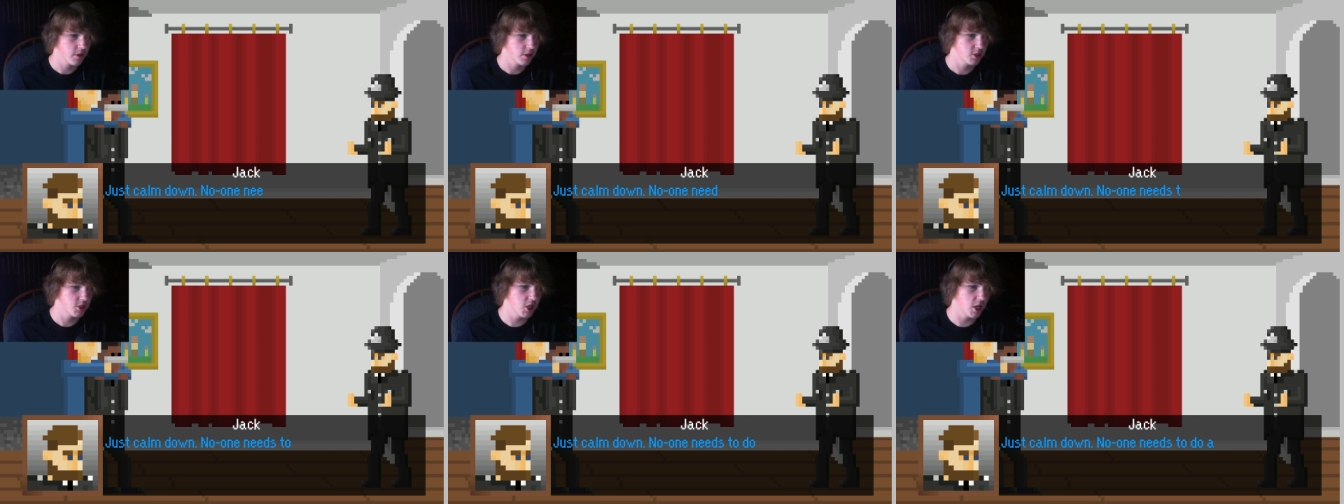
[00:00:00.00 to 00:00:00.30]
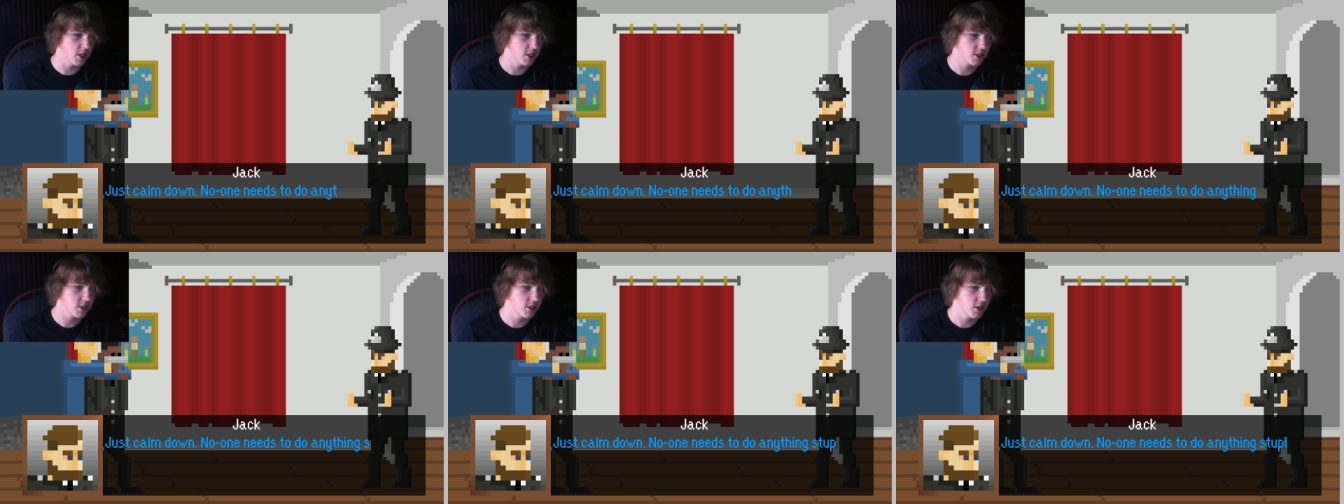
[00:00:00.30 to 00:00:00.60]

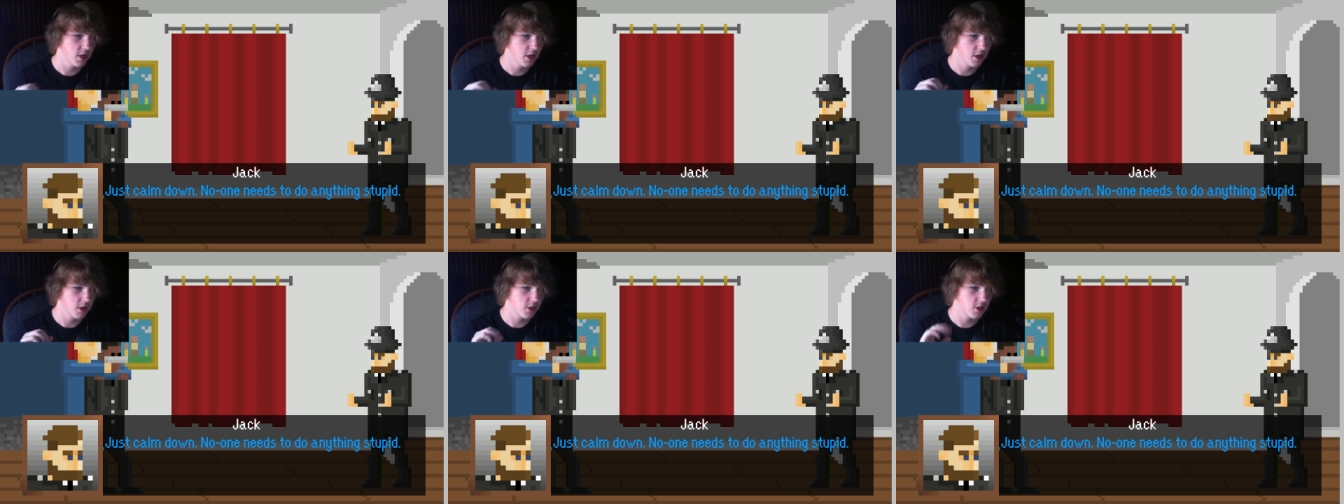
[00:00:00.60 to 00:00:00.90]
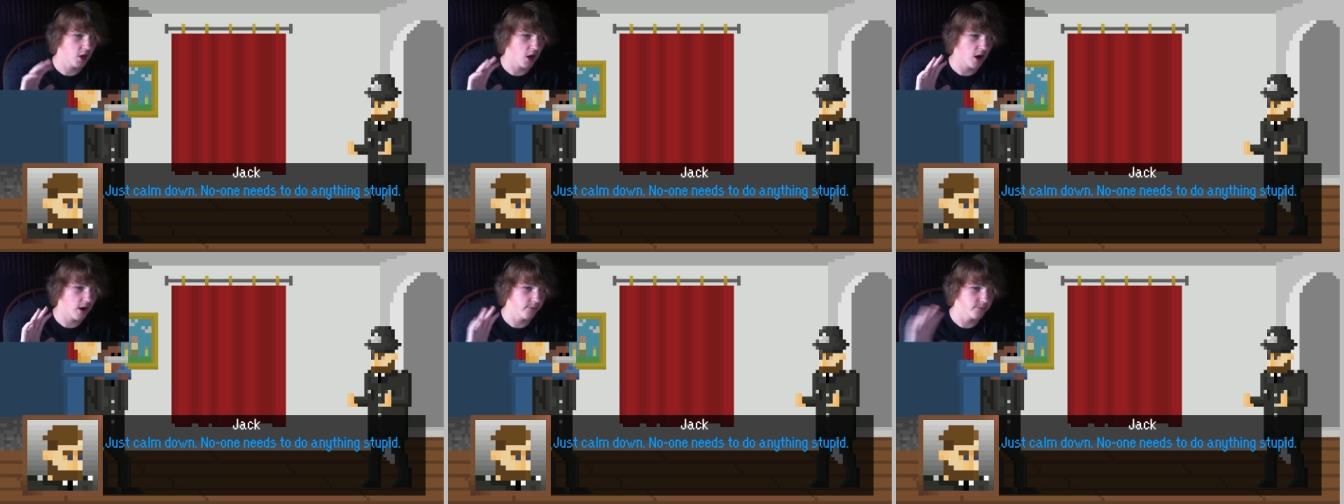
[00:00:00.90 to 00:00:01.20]
Just
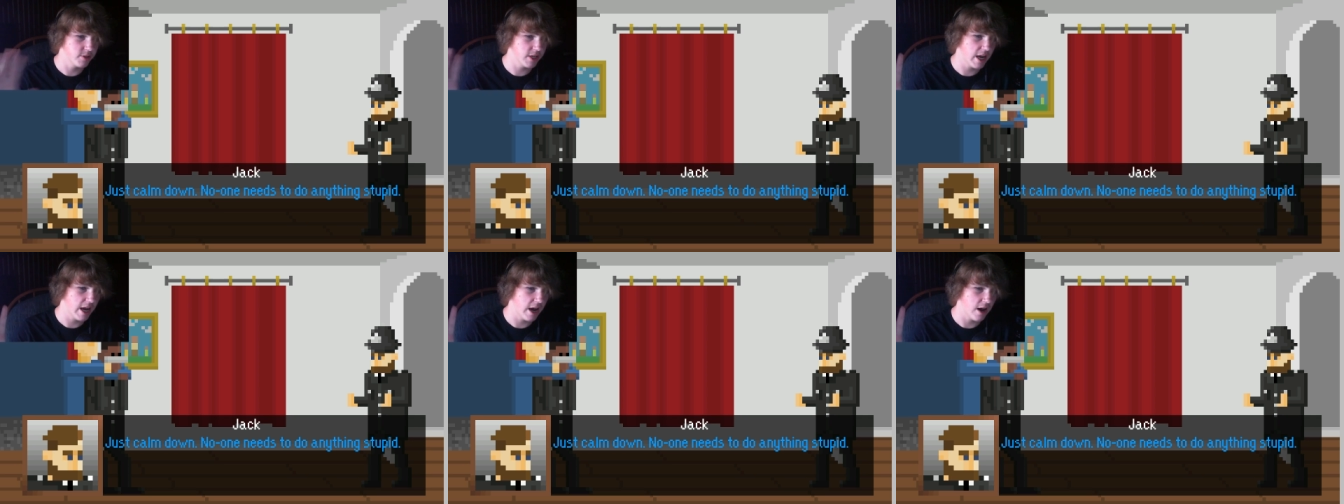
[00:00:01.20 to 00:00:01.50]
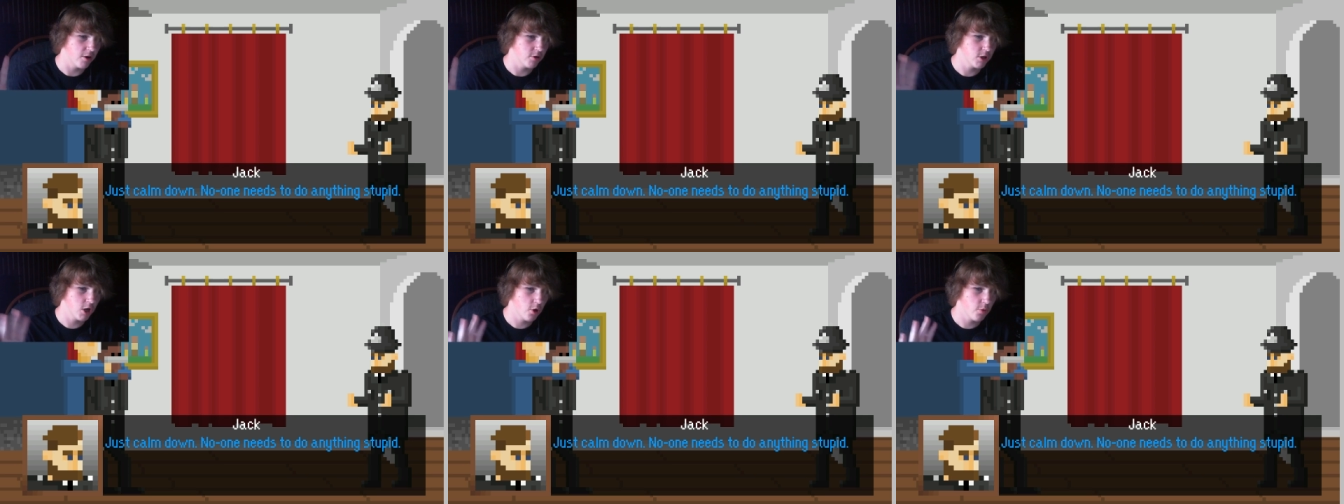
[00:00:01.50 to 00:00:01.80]
calm
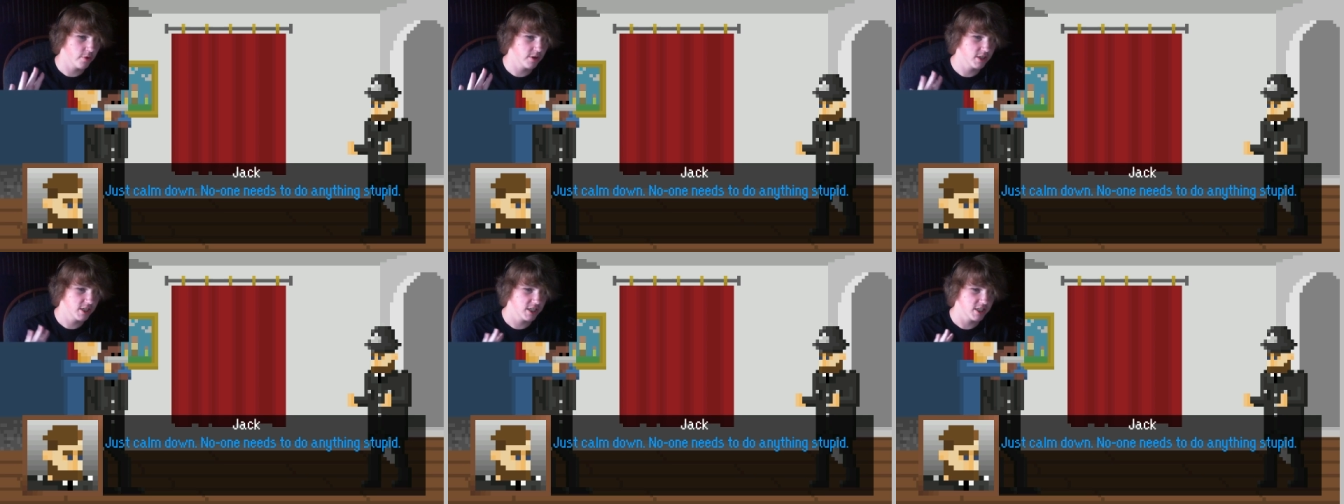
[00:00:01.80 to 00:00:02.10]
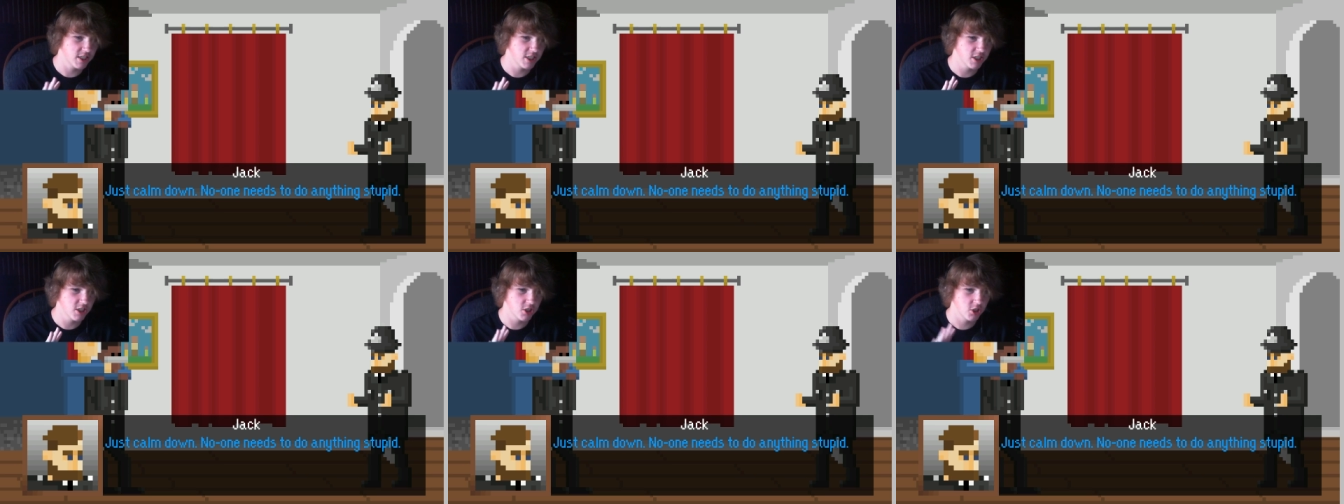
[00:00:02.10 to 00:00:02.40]
down. No one
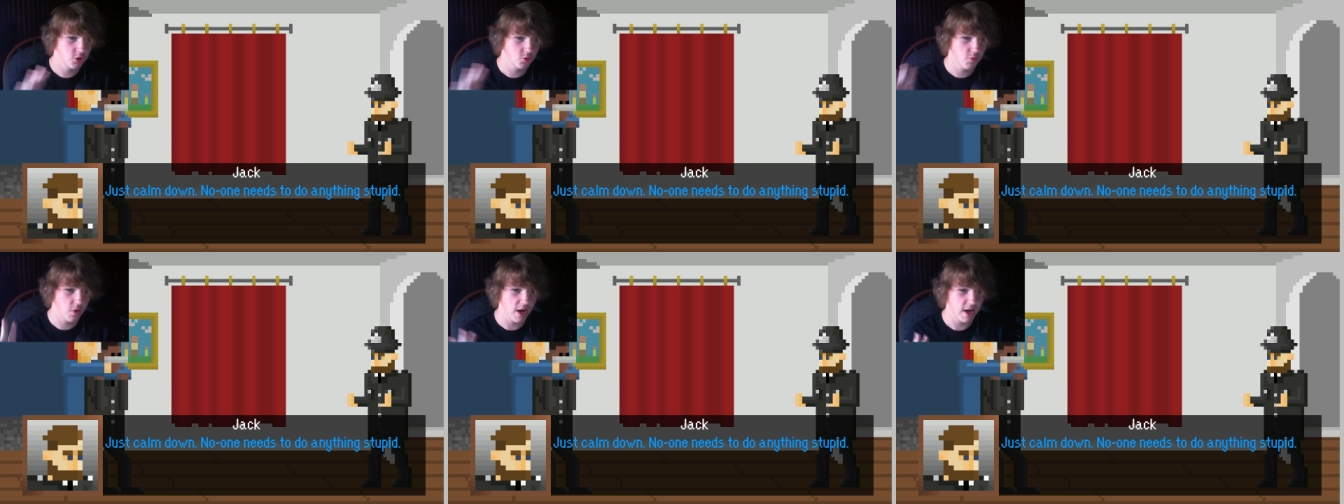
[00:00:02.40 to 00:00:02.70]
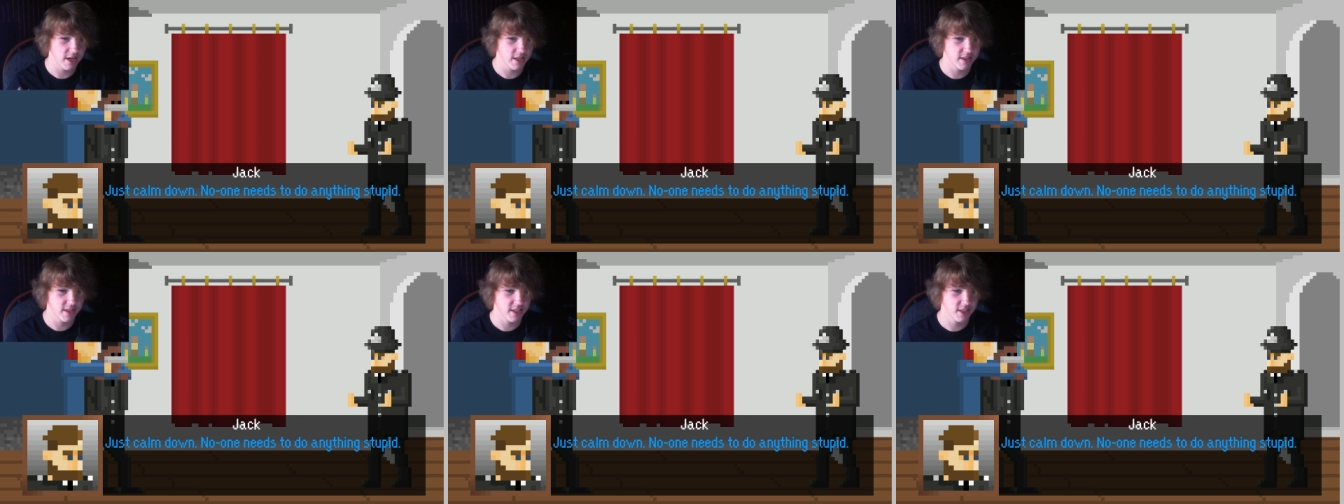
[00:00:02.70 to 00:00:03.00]
needs to do
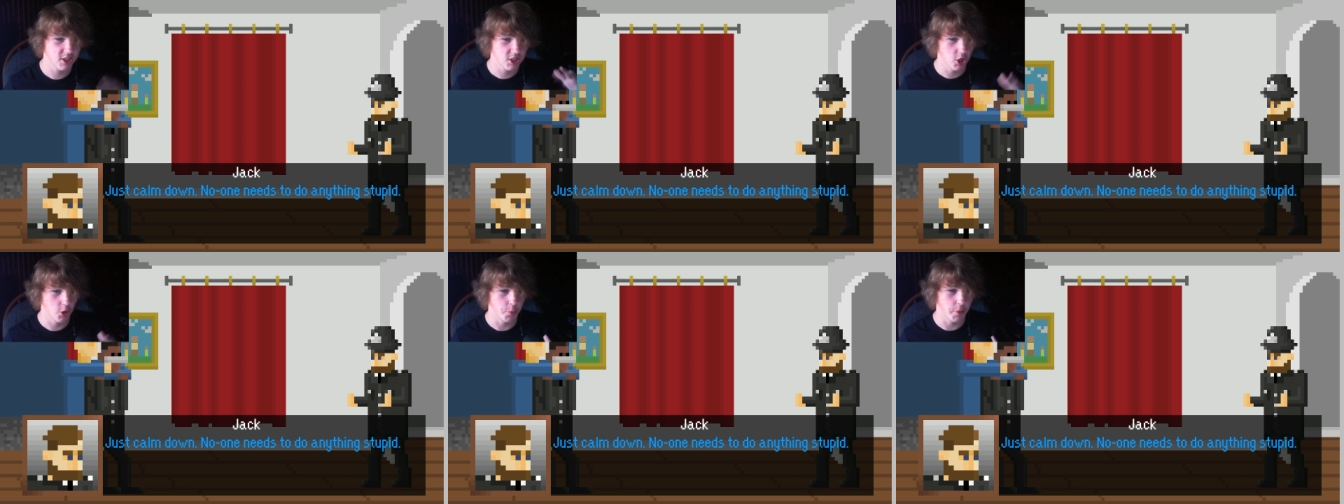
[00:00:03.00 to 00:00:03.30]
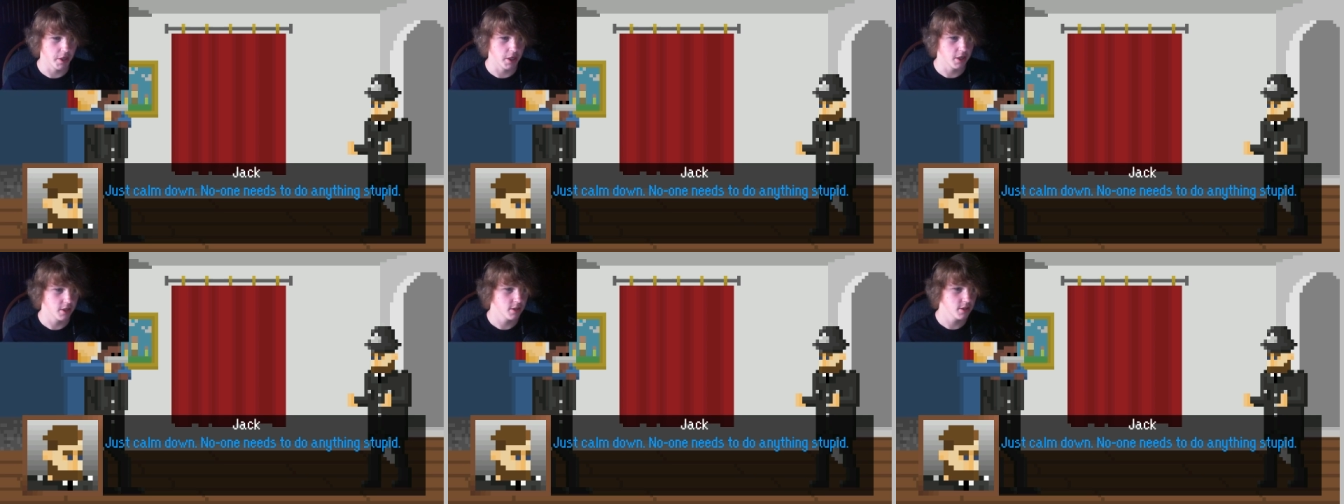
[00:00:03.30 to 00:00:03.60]
anything stupid.